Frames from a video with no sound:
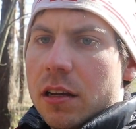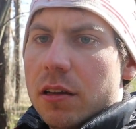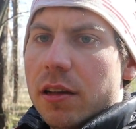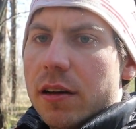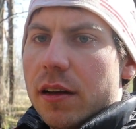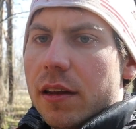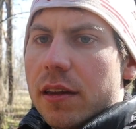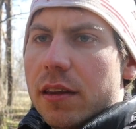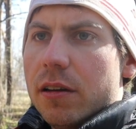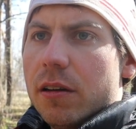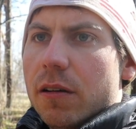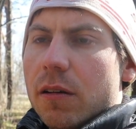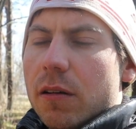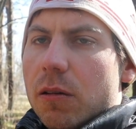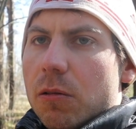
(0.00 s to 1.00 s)
The,
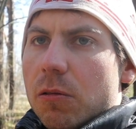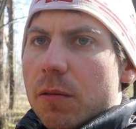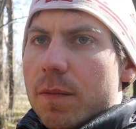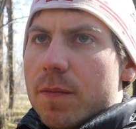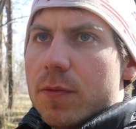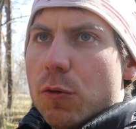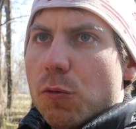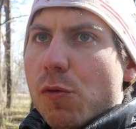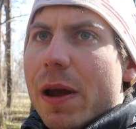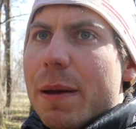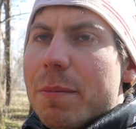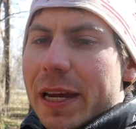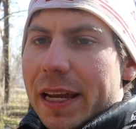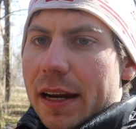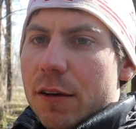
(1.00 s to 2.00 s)
the
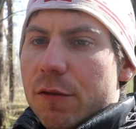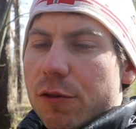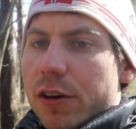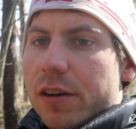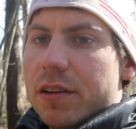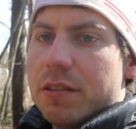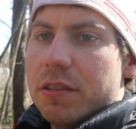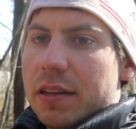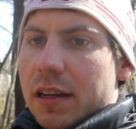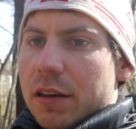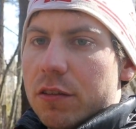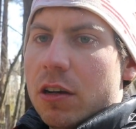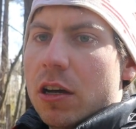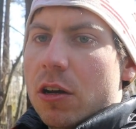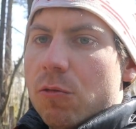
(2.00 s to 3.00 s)
women, for
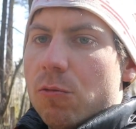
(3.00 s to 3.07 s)
instance,